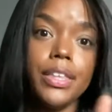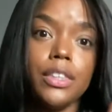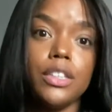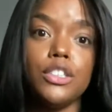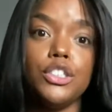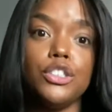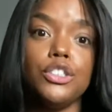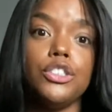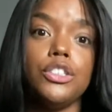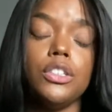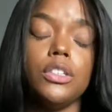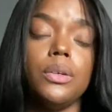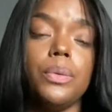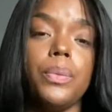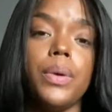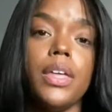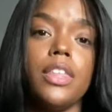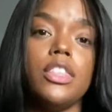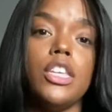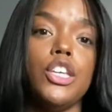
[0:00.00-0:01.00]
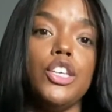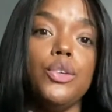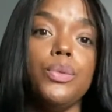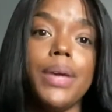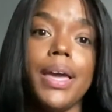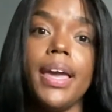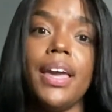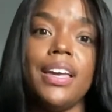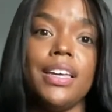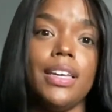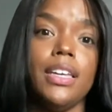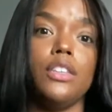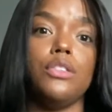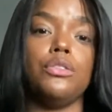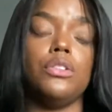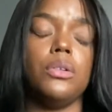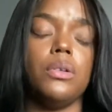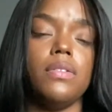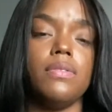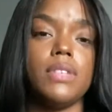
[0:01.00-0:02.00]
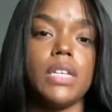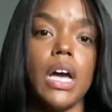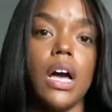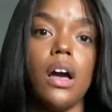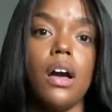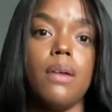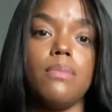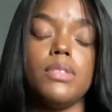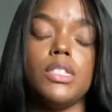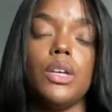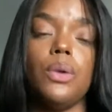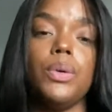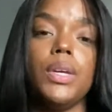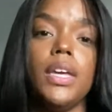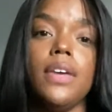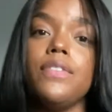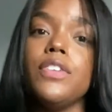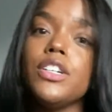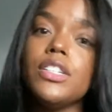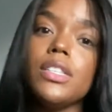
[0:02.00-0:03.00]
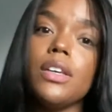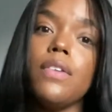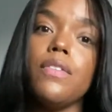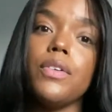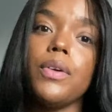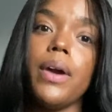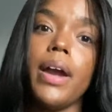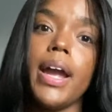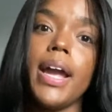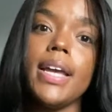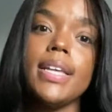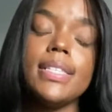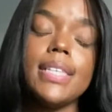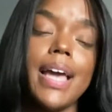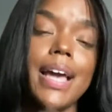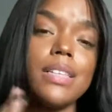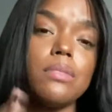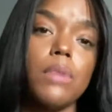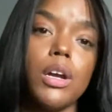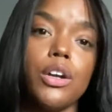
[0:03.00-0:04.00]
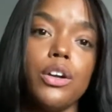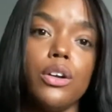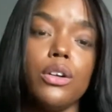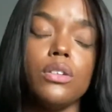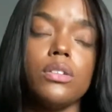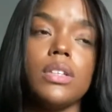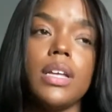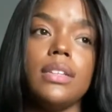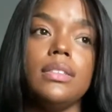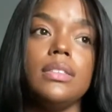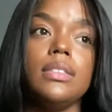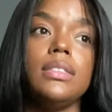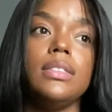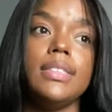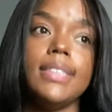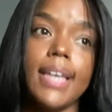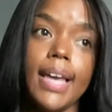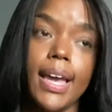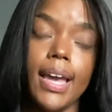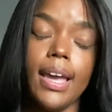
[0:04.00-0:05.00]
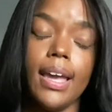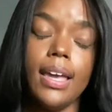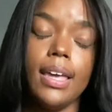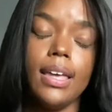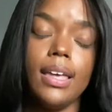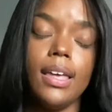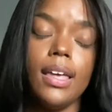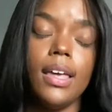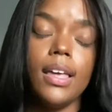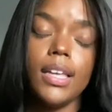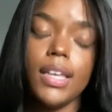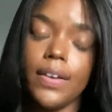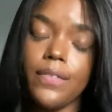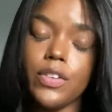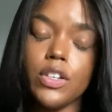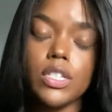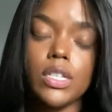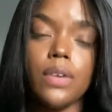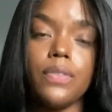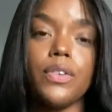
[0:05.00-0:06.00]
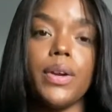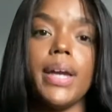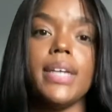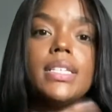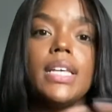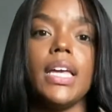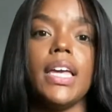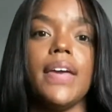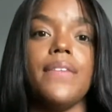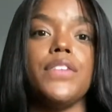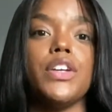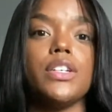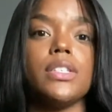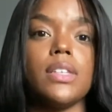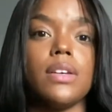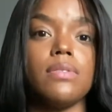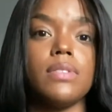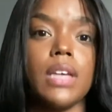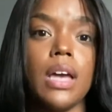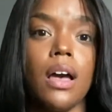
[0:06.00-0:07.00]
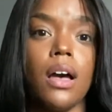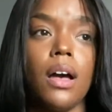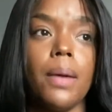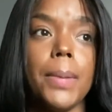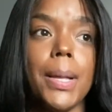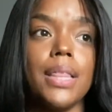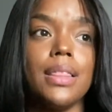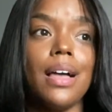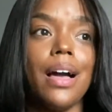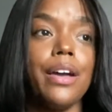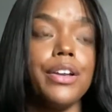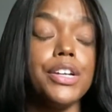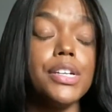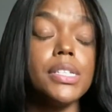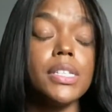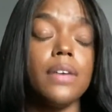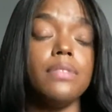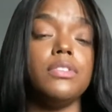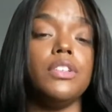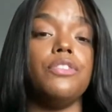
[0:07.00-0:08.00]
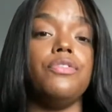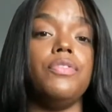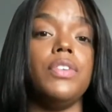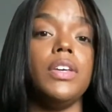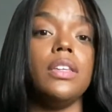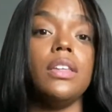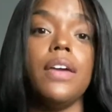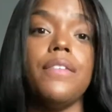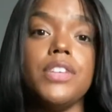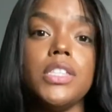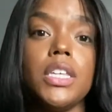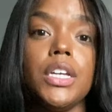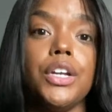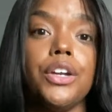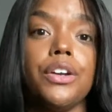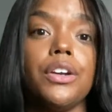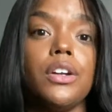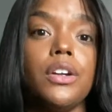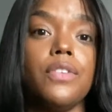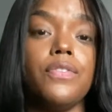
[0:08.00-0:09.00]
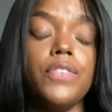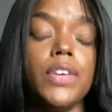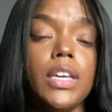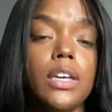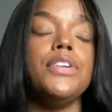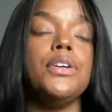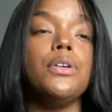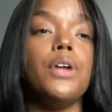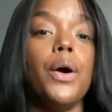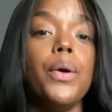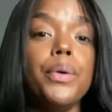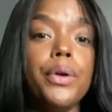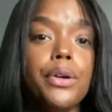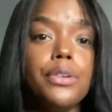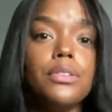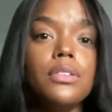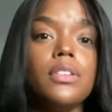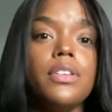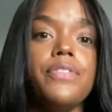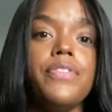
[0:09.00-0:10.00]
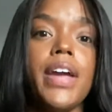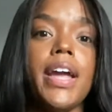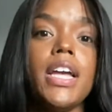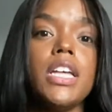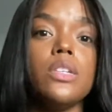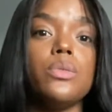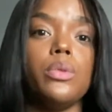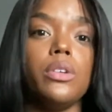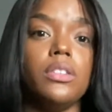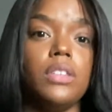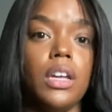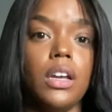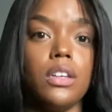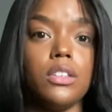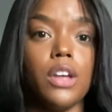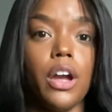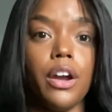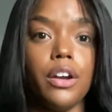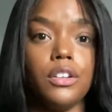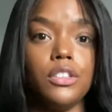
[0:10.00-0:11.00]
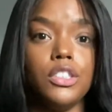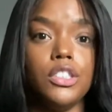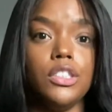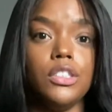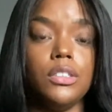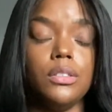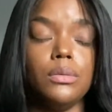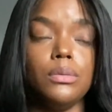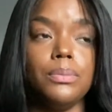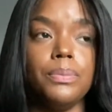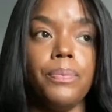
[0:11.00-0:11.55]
that you're dealing with, you can get through with time. So give yourself grace, as my girls like to say. Give yourself grace and give yourself time. Allow yourself to feel everything you're gonna feel. You don't go through the phase where things hurt you,